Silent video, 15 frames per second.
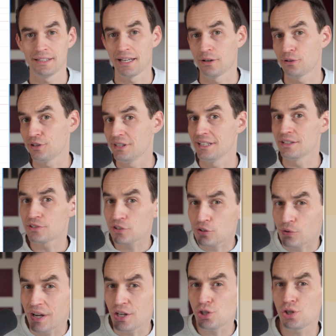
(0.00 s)
Now, the
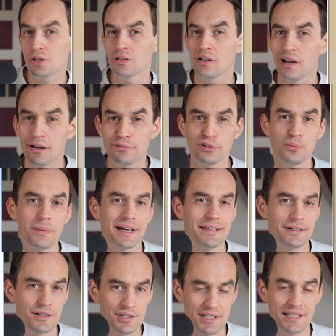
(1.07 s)
integration of reminders